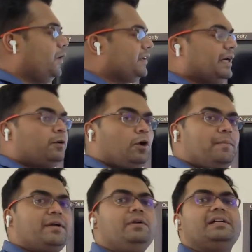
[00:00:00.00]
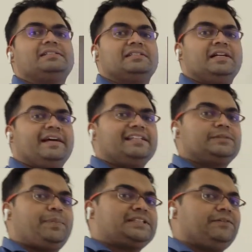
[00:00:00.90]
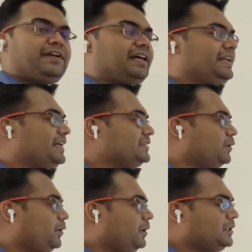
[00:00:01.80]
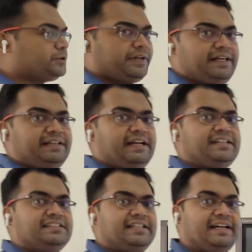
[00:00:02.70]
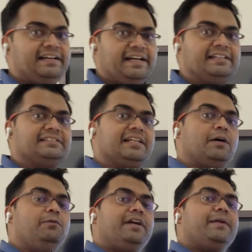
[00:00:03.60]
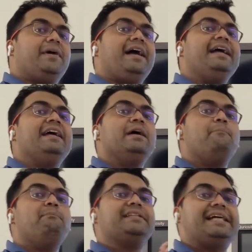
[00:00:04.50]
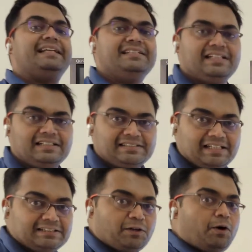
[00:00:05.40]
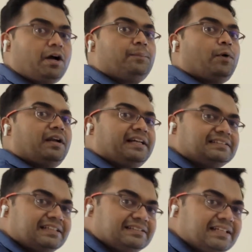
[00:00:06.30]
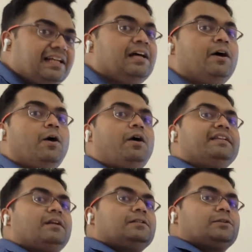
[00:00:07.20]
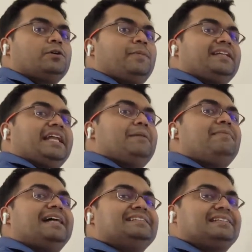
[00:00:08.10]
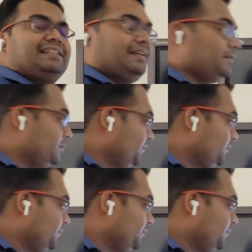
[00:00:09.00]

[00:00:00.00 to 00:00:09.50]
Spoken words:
or the glomerulus specifically is also interdigitated, it's surrounded by mesangial cells or Pulkison cell, or they're also known by the name Lasix cell.